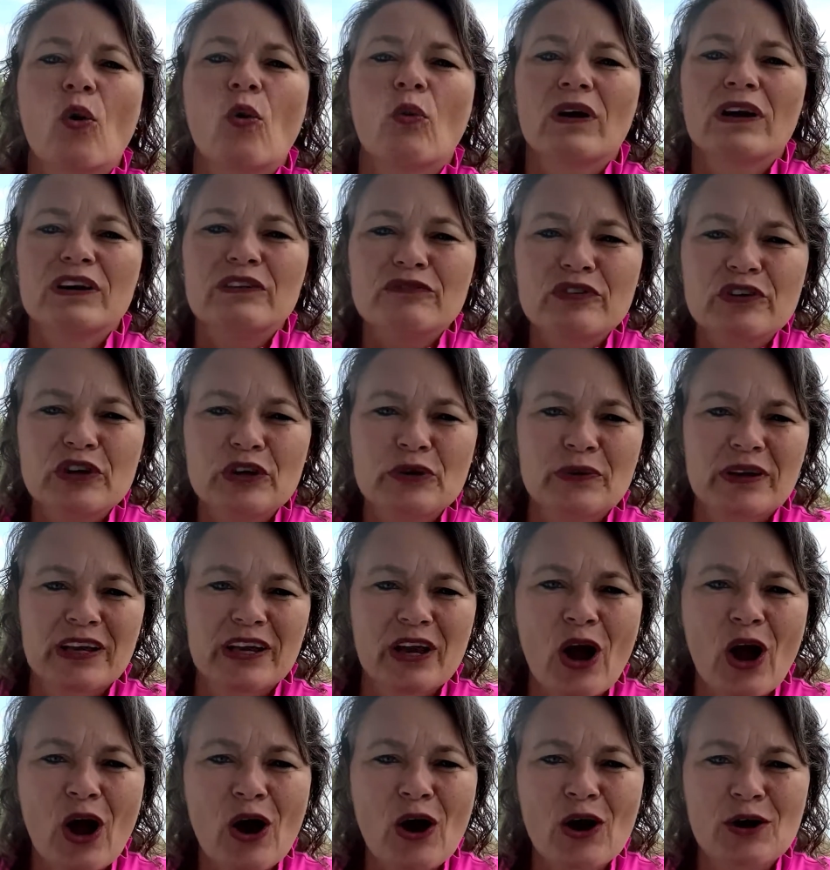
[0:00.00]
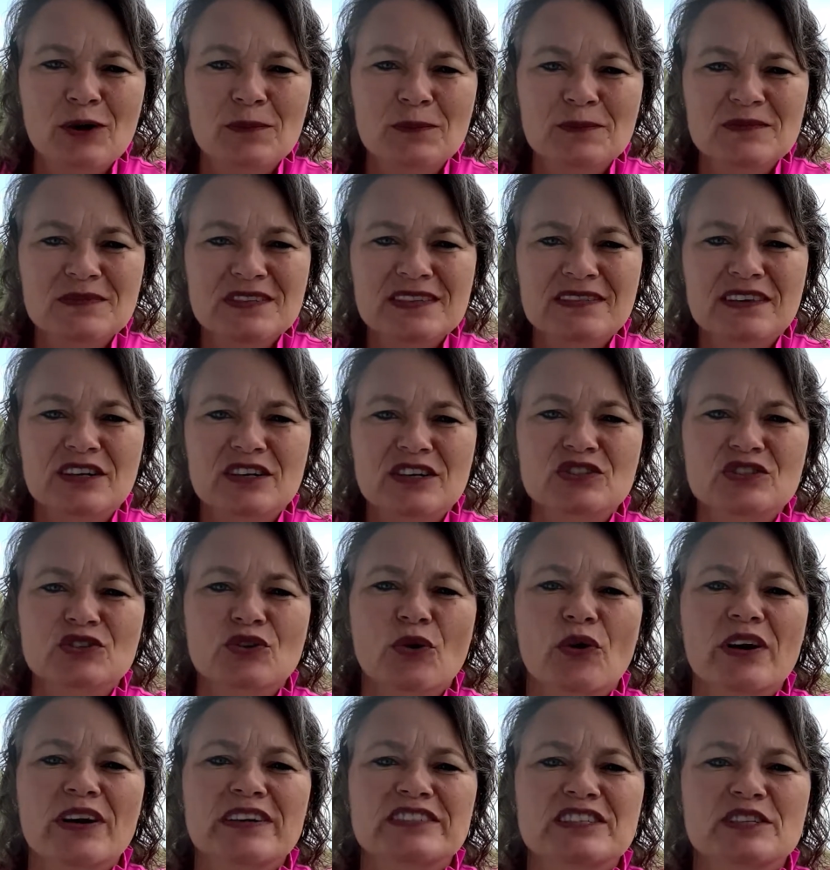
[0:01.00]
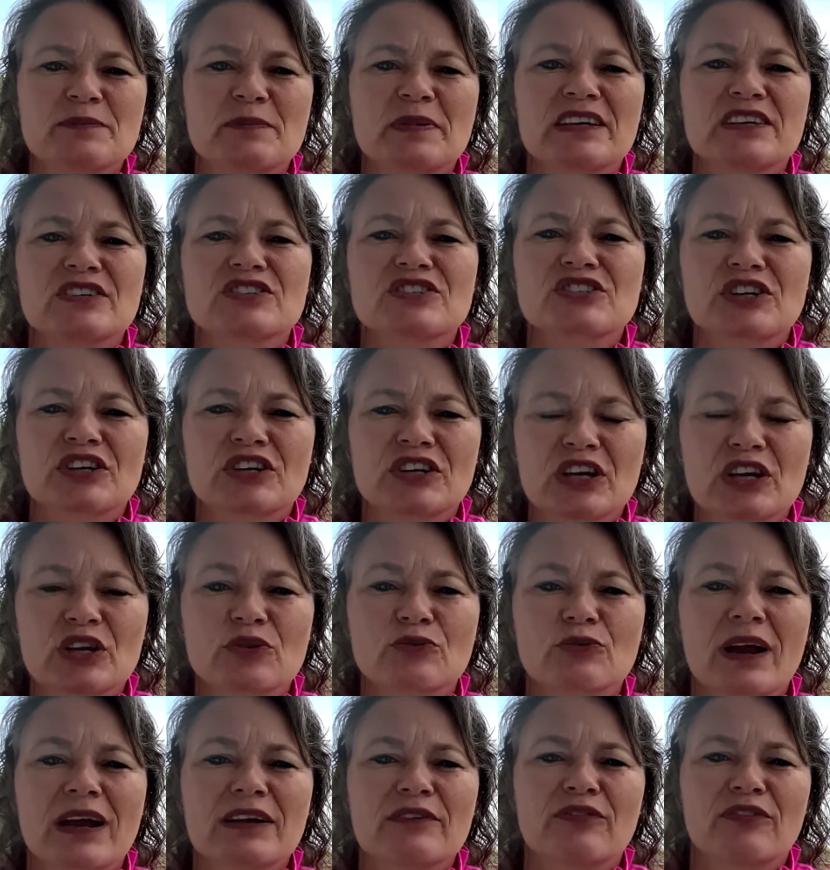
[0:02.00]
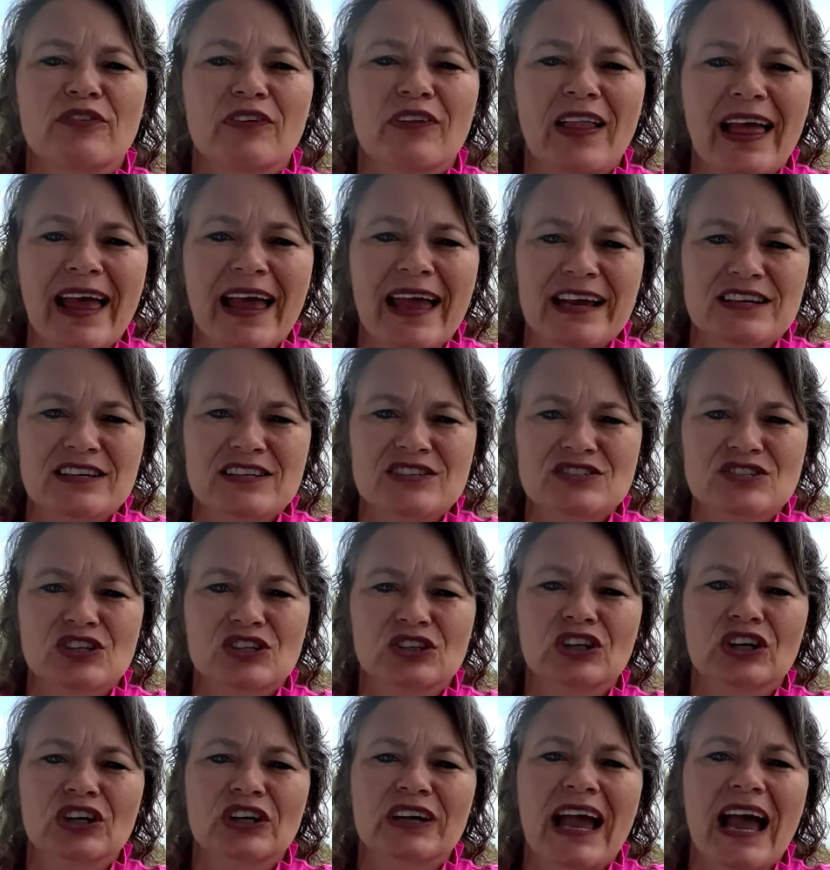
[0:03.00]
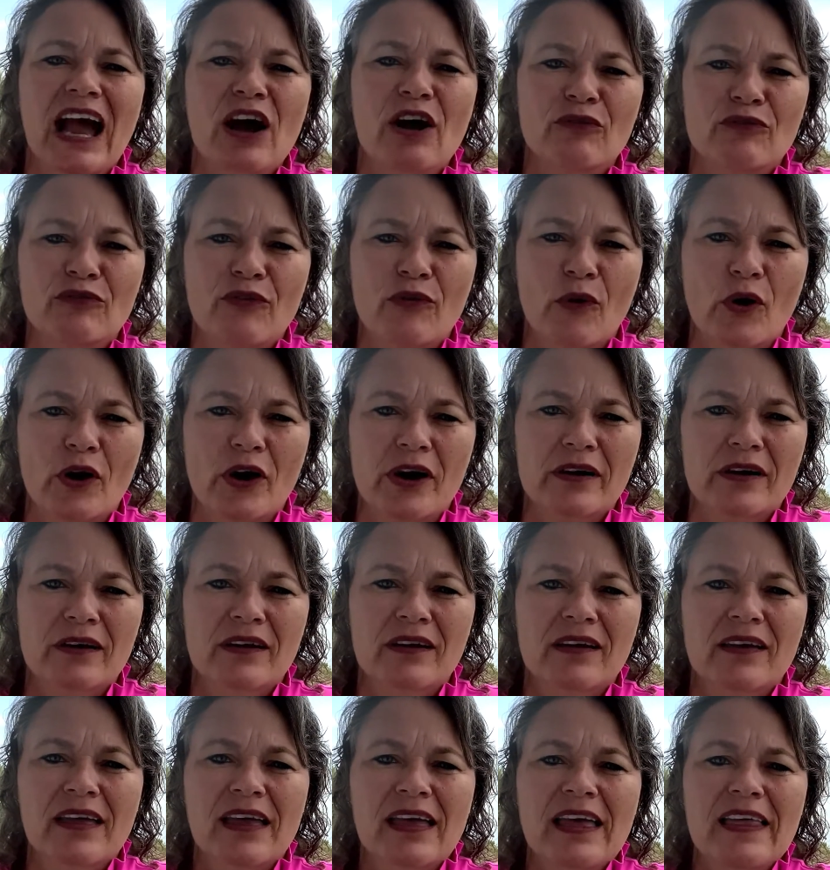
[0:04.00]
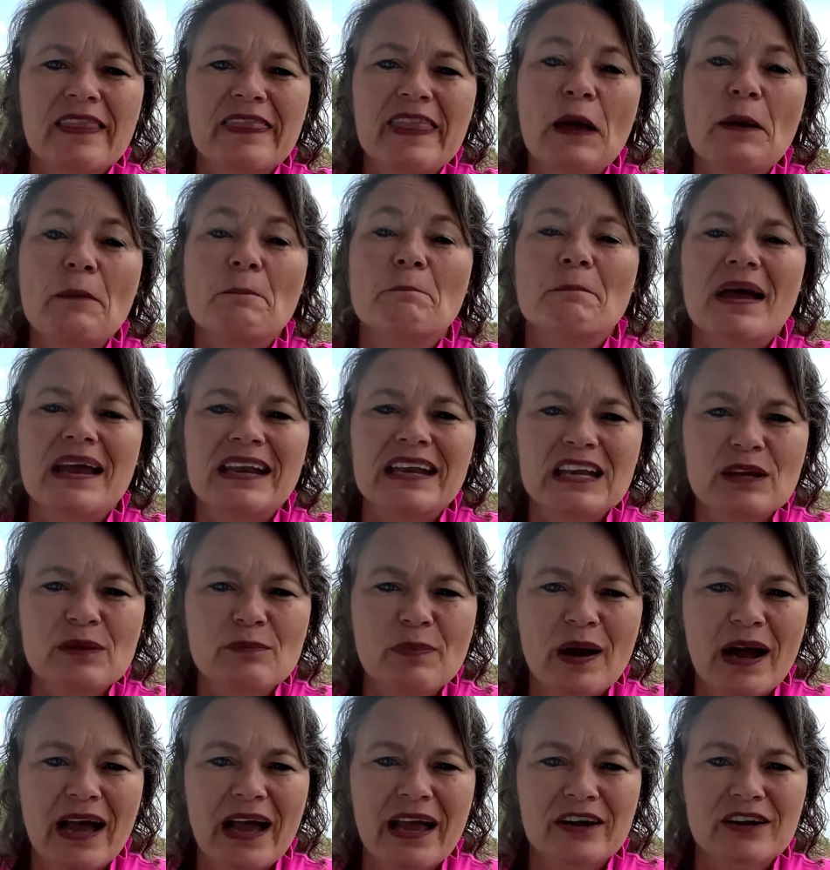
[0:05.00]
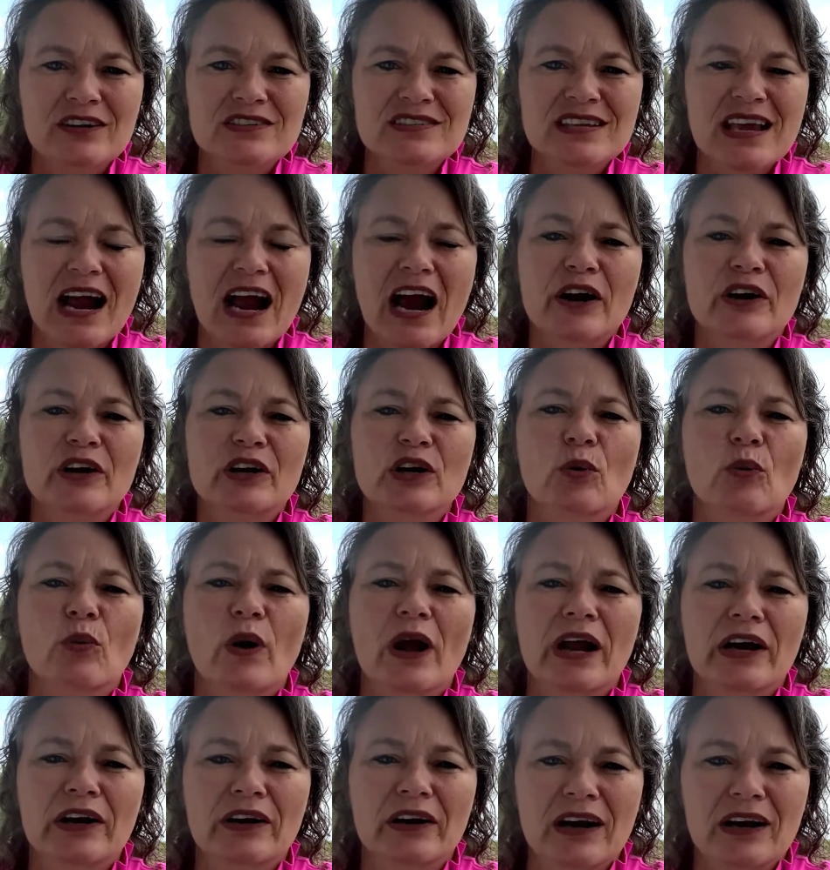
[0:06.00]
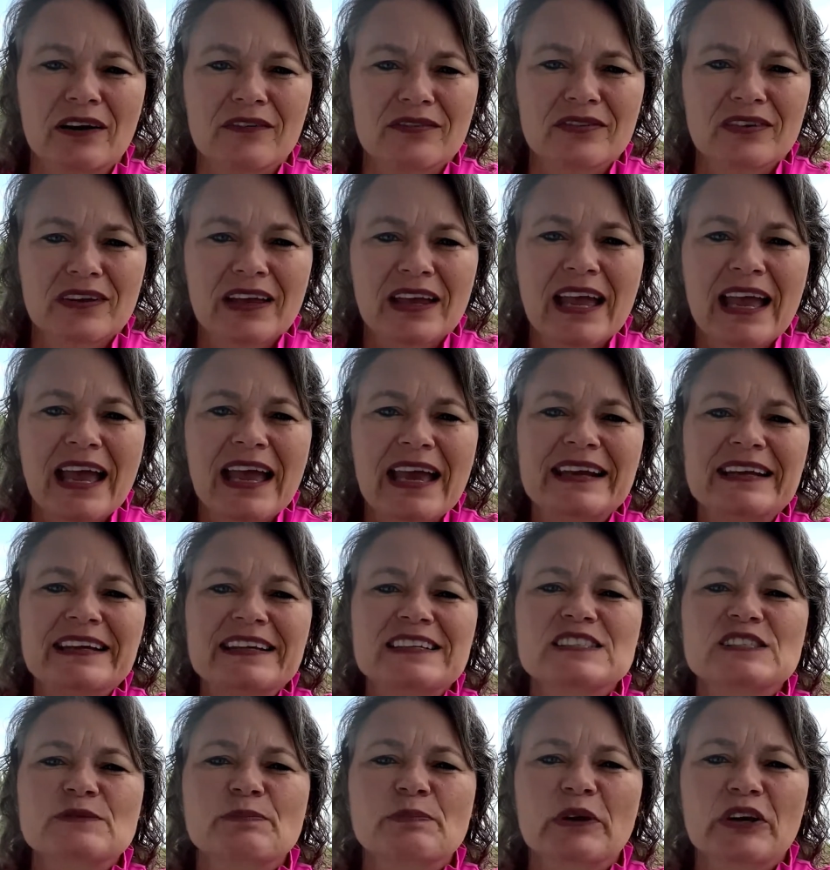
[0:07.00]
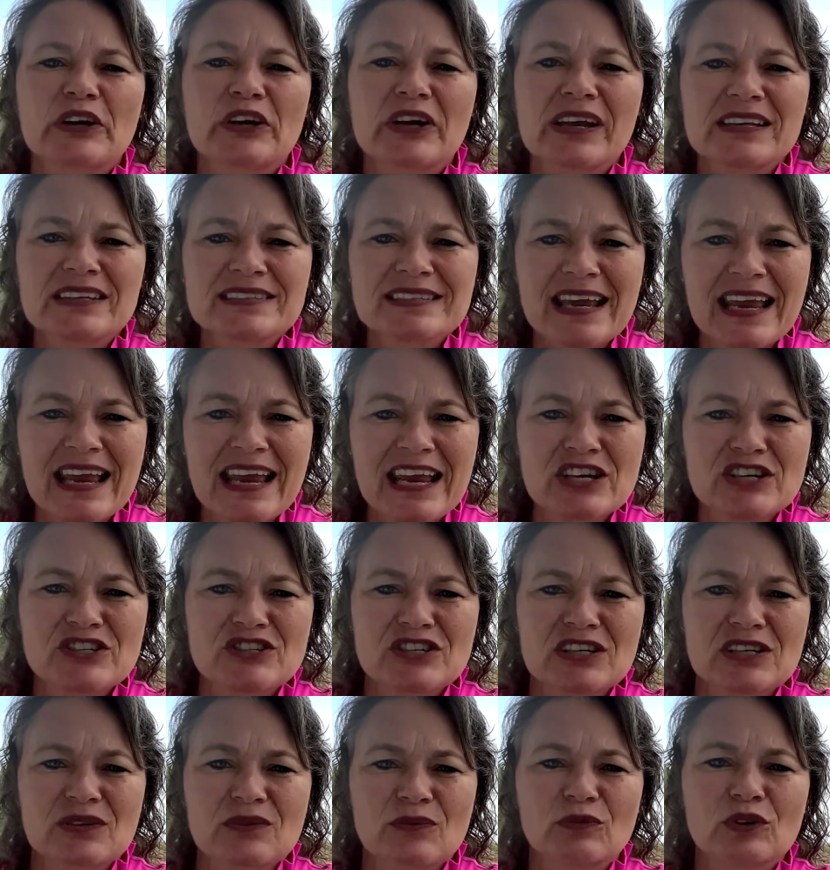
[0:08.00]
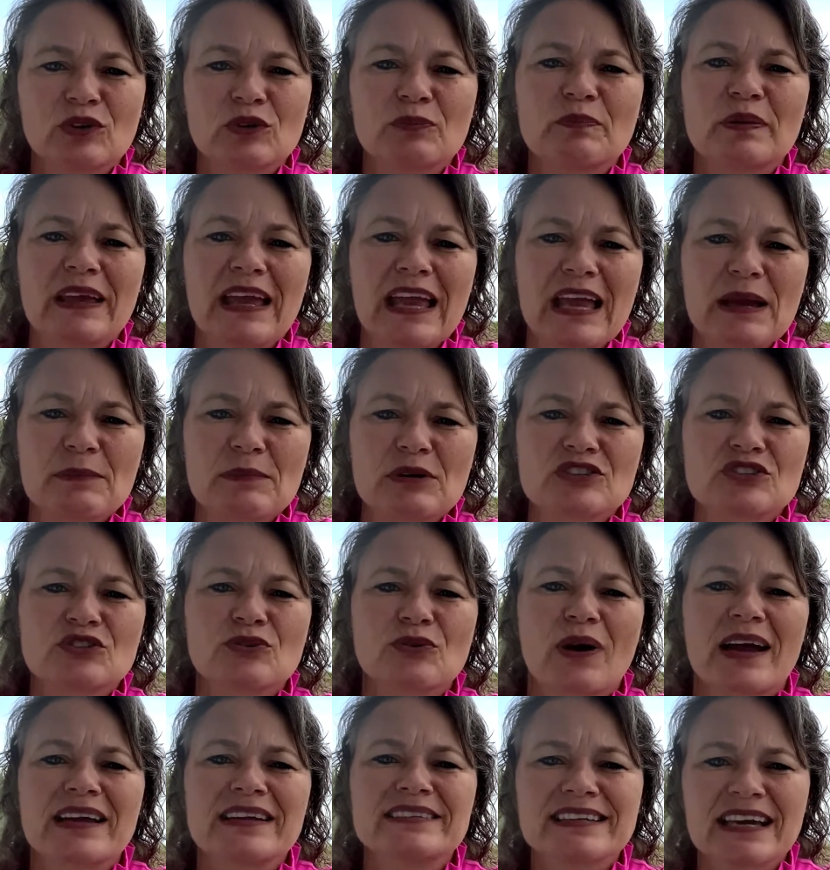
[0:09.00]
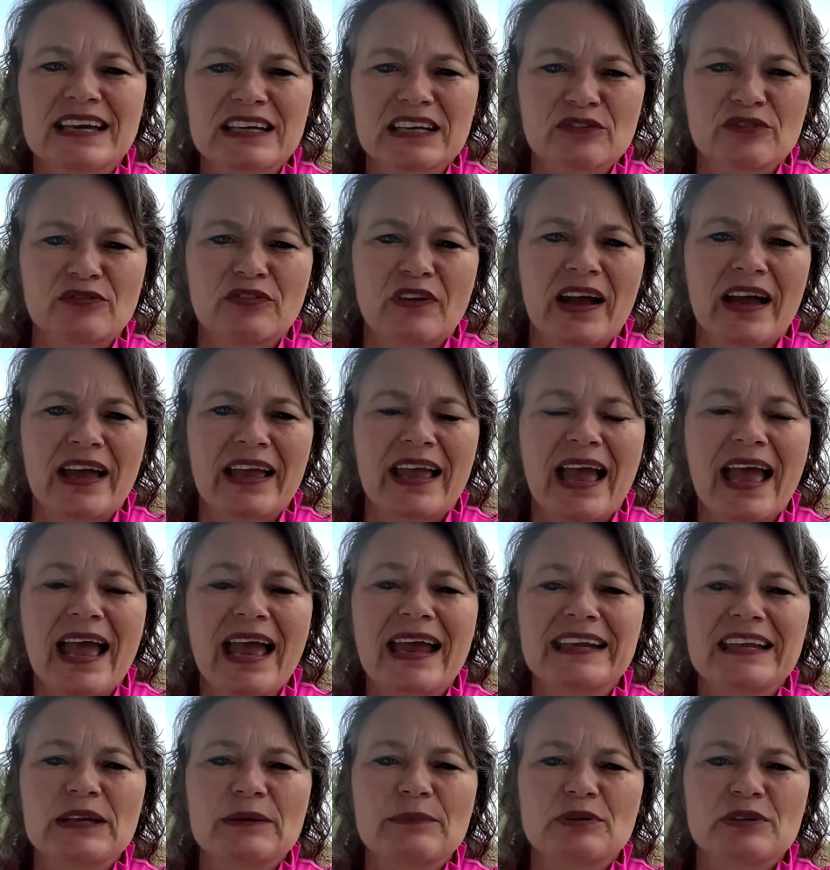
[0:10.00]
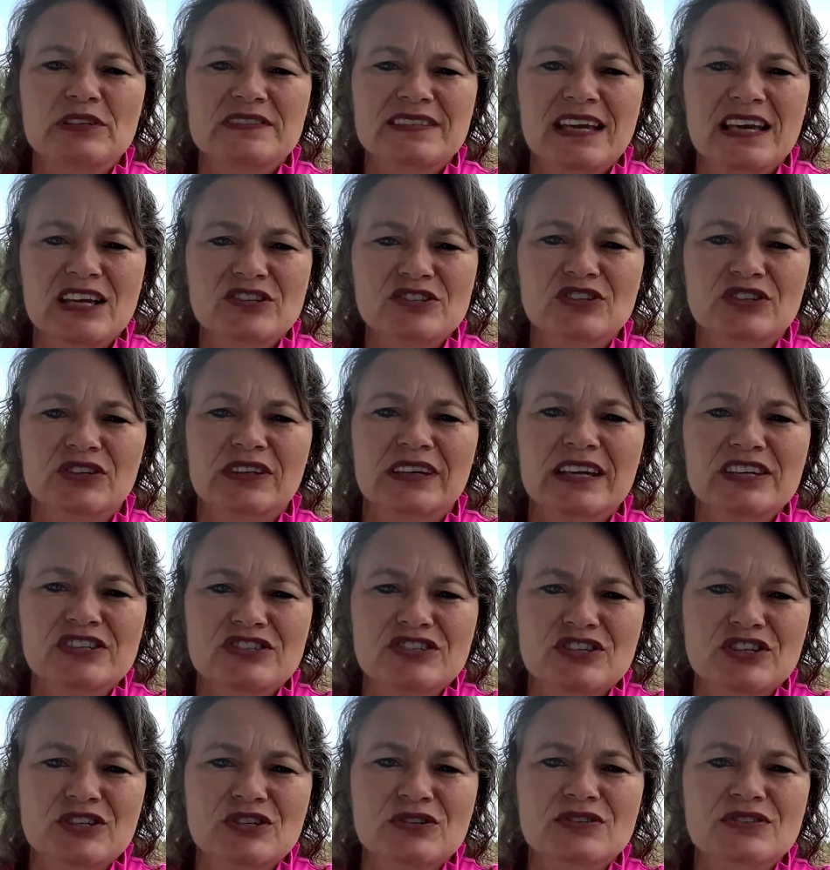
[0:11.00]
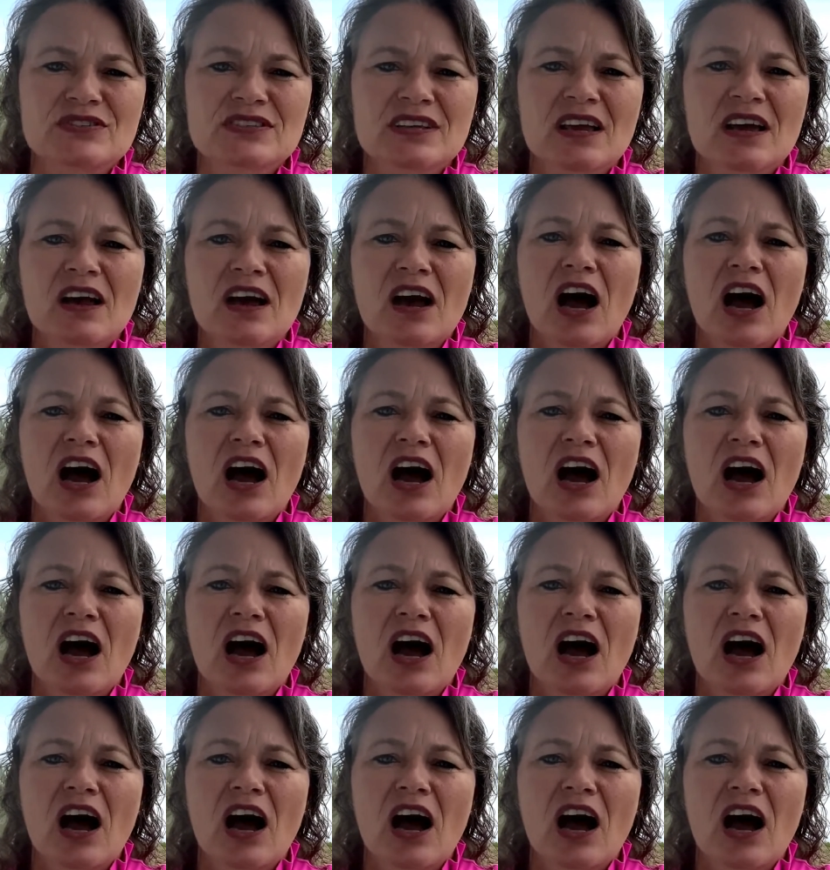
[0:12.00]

When viewing homes, there's going to be certain red flags to look out for that many buyers aren't aware of. An experienced agent will be able to identify any potential issues